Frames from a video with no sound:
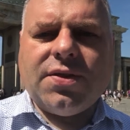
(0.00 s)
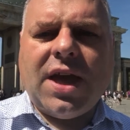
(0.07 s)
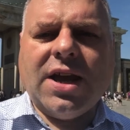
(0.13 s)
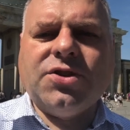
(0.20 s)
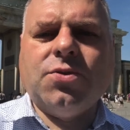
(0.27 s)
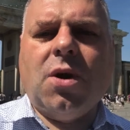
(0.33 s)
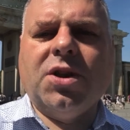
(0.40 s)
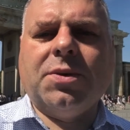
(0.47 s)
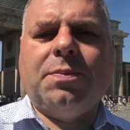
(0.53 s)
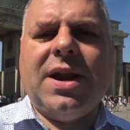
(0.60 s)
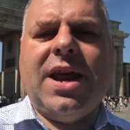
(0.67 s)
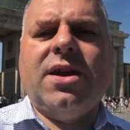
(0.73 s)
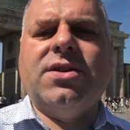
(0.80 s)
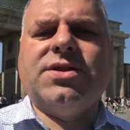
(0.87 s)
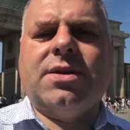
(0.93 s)
Thanks to all the
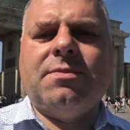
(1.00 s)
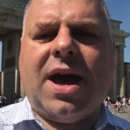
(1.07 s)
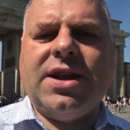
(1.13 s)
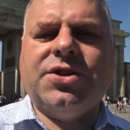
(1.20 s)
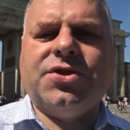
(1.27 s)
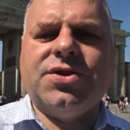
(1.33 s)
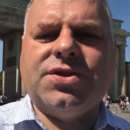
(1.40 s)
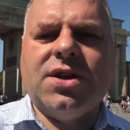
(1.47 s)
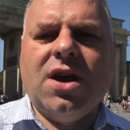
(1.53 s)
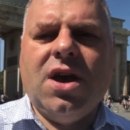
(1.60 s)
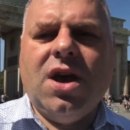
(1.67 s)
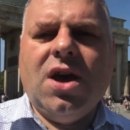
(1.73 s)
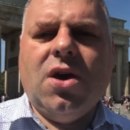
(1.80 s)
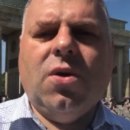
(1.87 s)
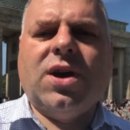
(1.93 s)
players and managers
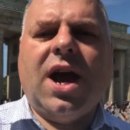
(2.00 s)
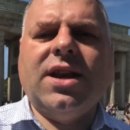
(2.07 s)
who